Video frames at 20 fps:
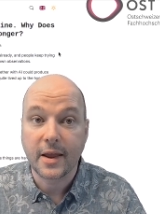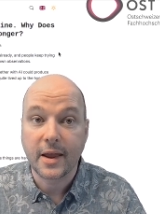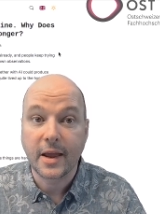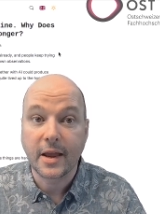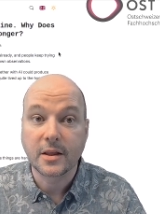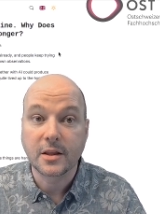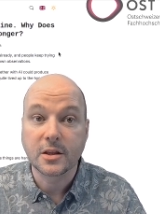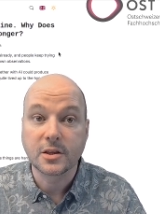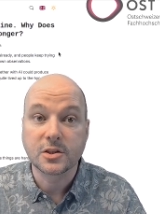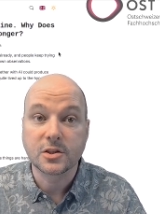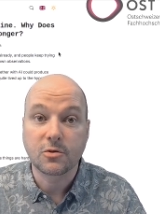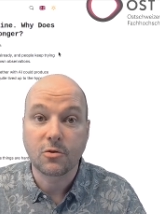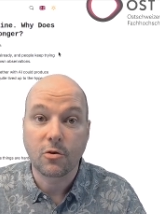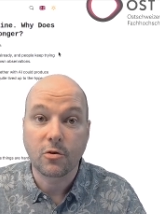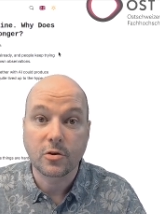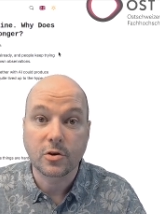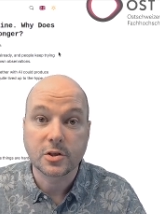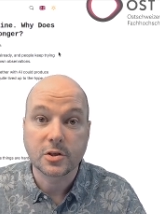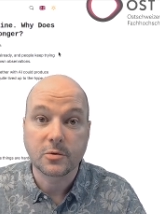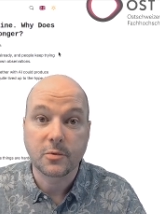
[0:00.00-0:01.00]
It
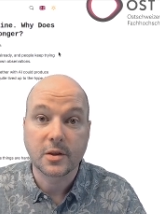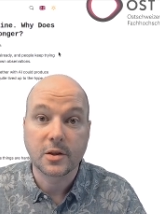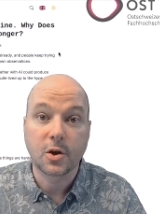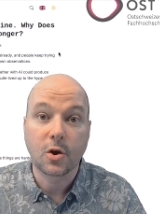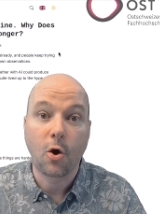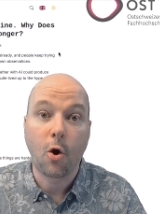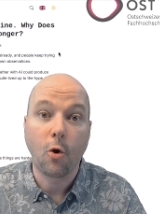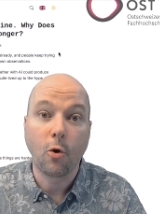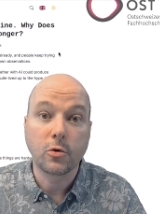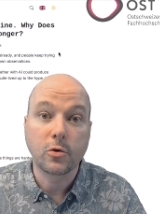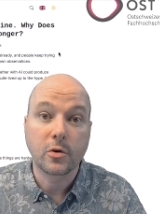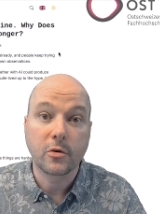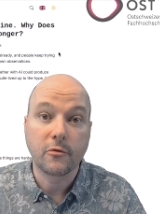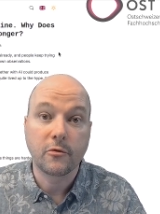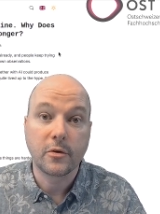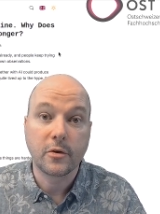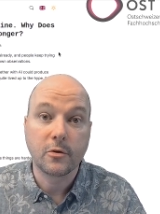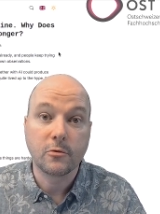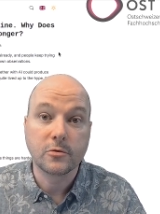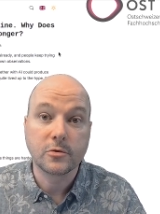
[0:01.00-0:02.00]
struggles with code
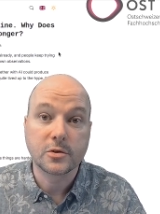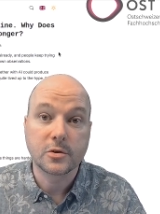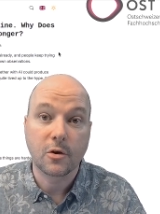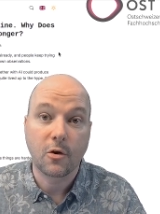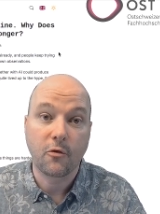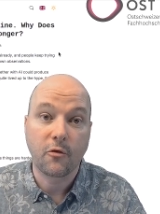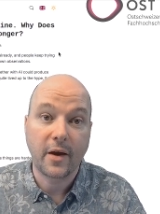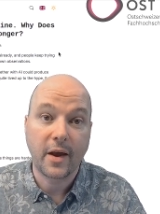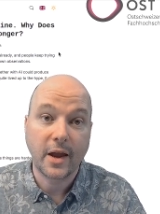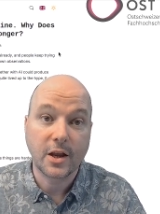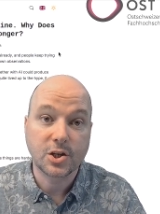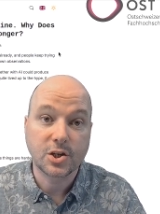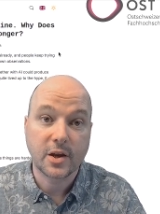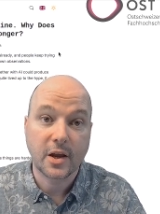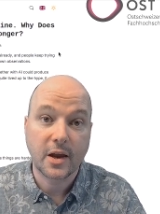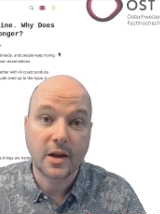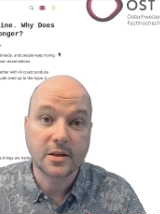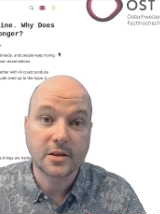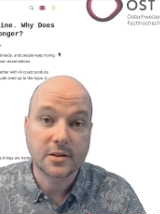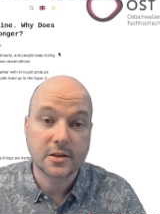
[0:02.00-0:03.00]
reviews of edge
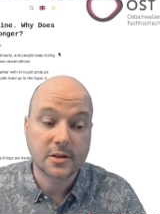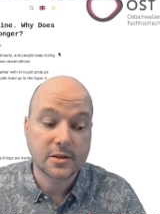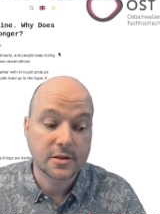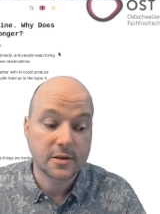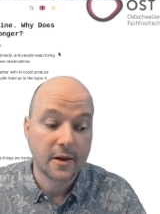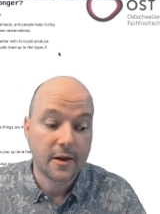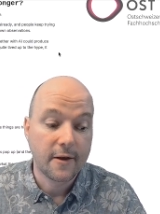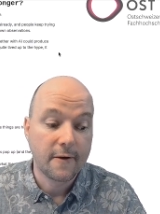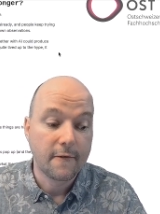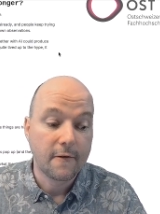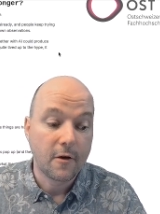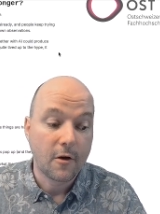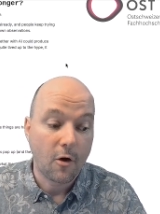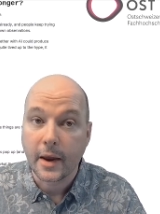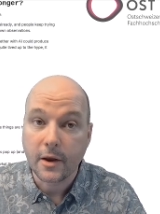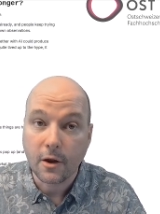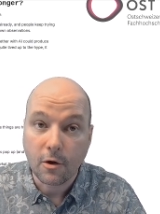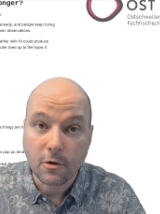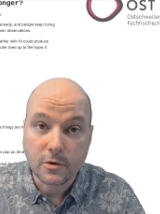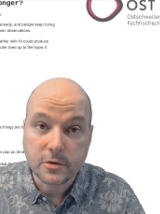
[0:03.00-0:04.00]
cases,
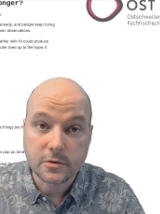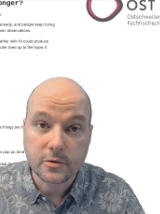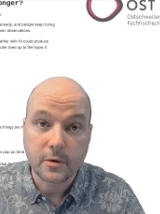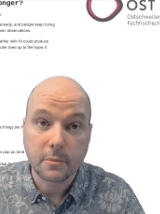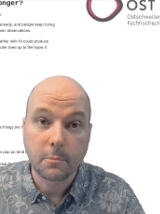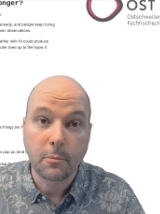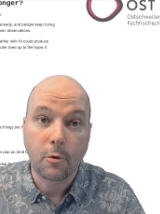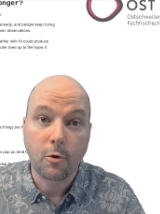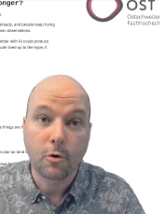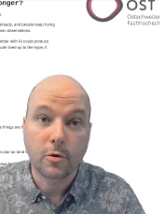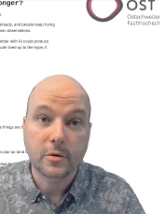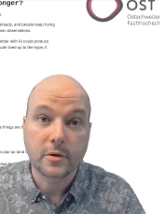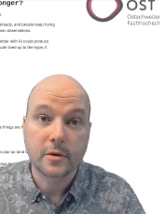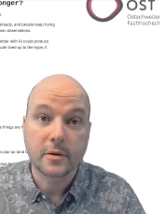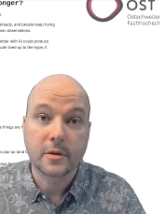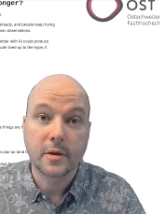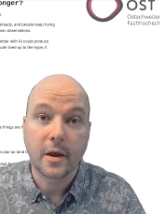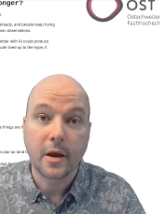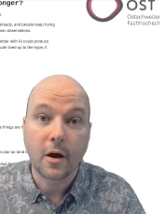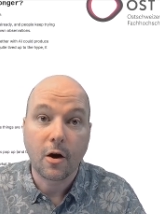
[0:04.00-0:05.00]
and also
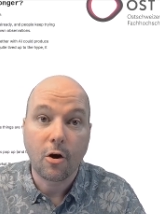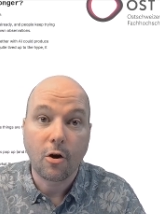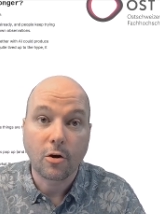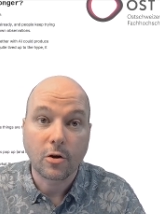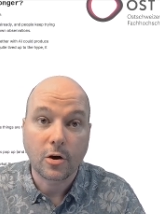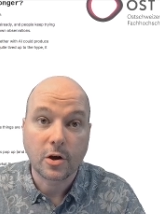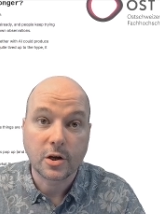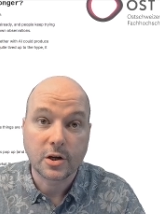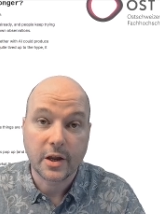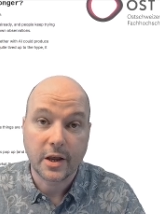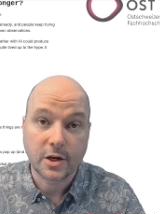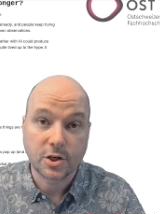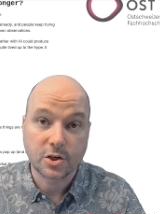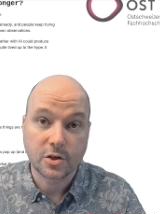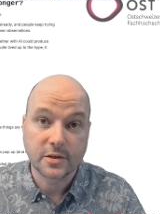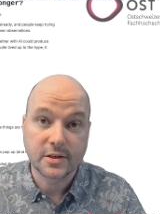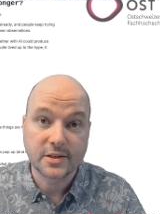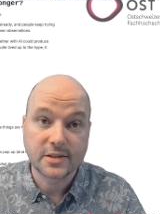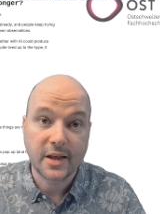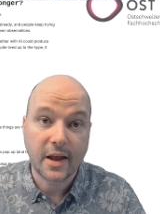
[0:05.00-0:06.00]
important the
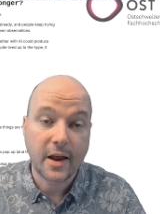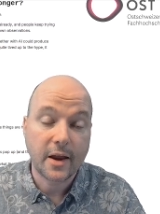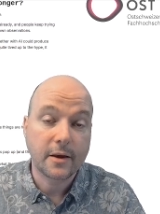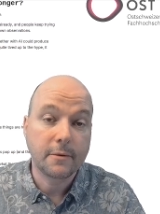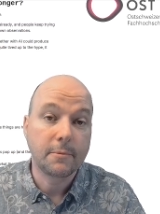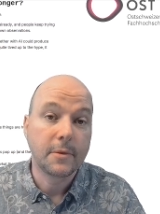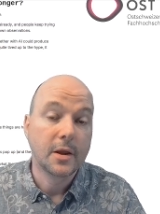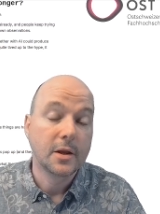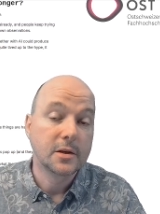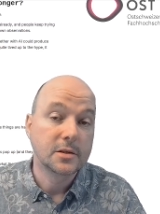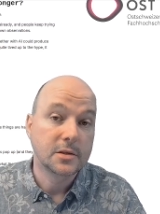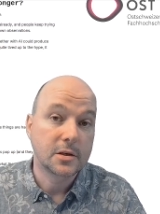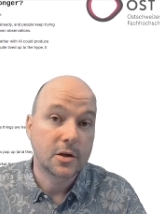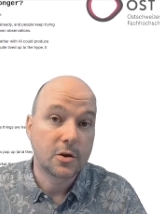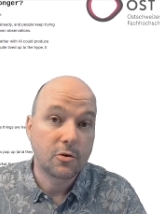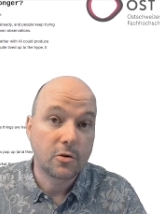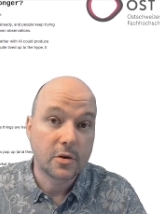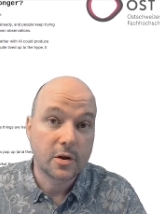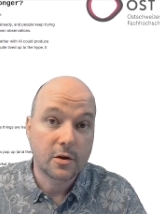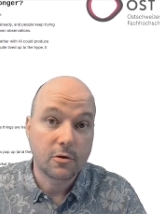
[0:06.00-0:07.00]
architectural design,
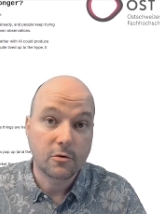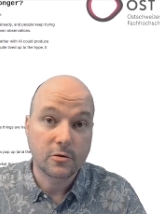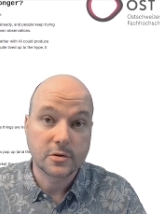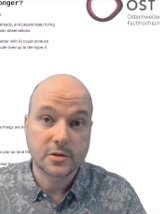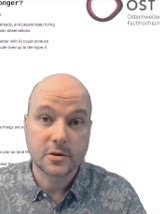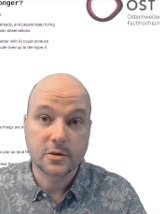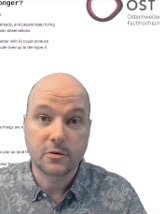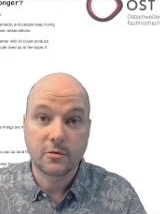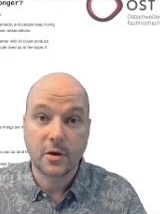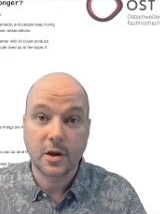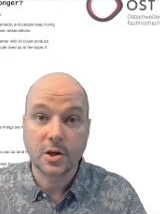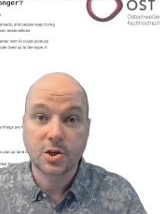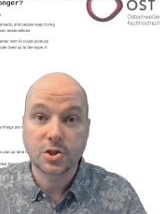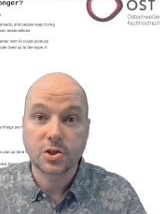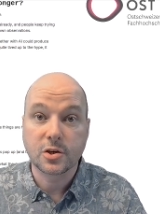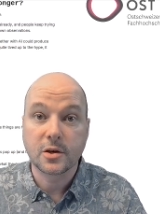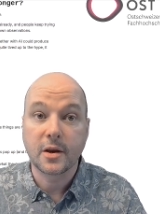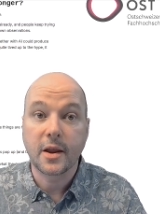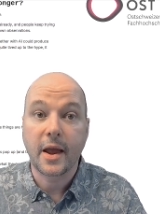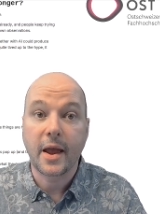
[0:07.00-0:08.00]
security
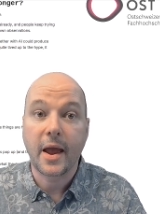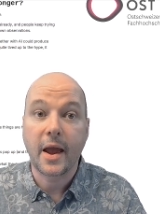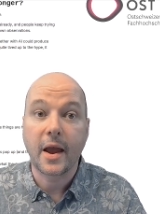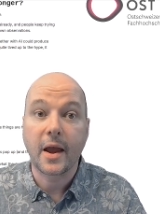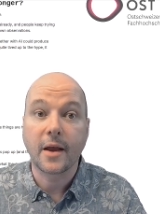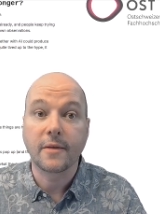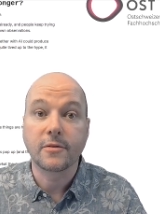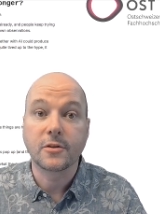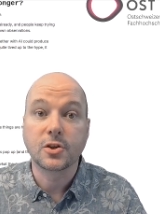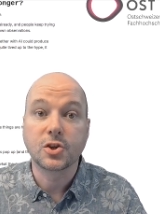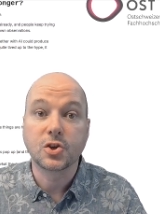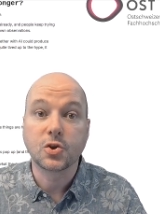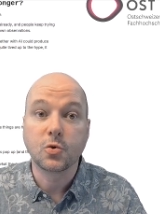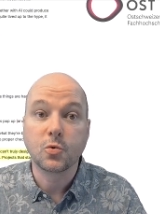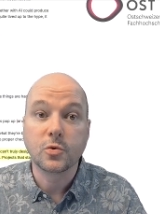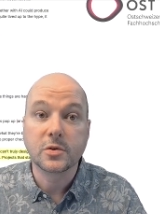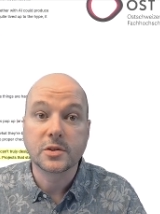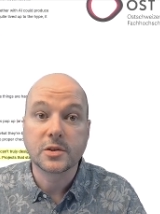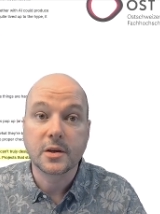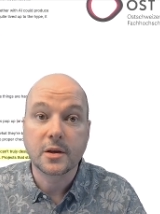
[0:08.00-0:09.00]
consideration, and
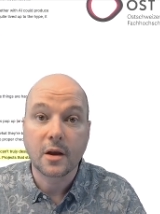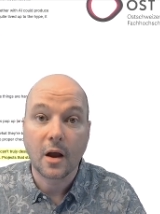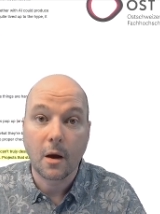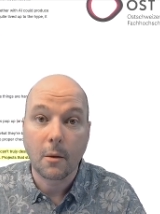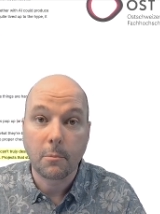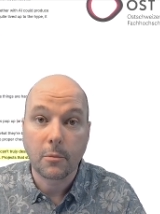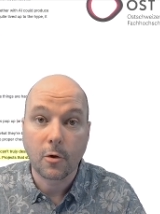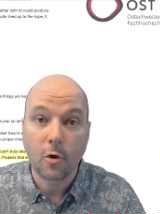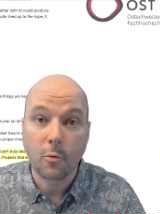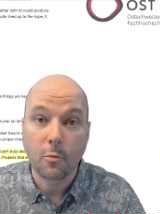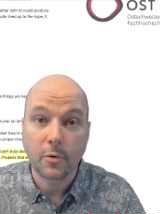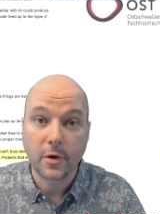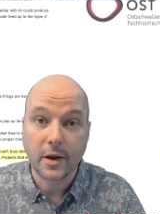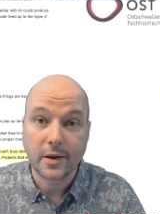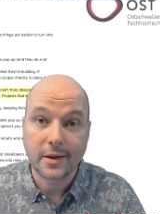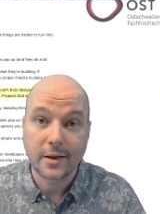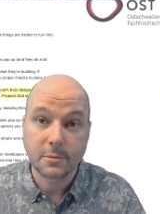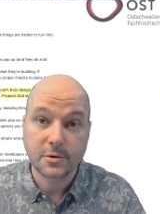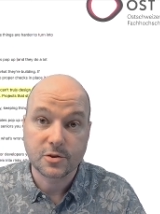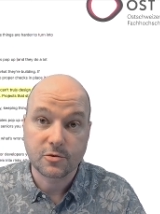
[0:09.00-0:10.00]
choosing
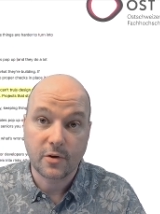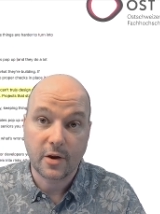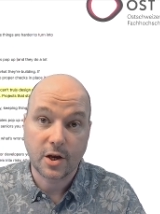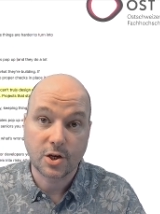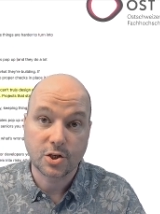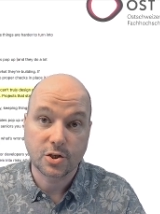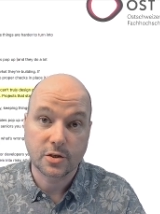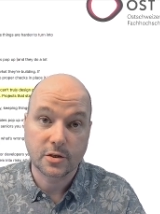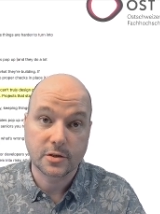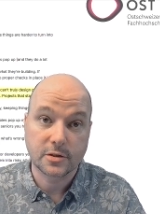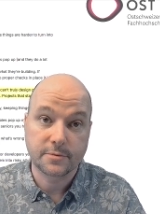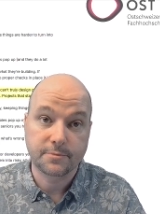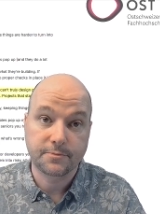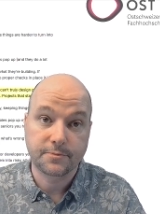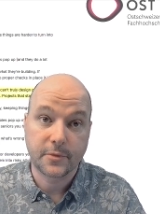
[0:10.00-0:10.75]
appropriate abstractions.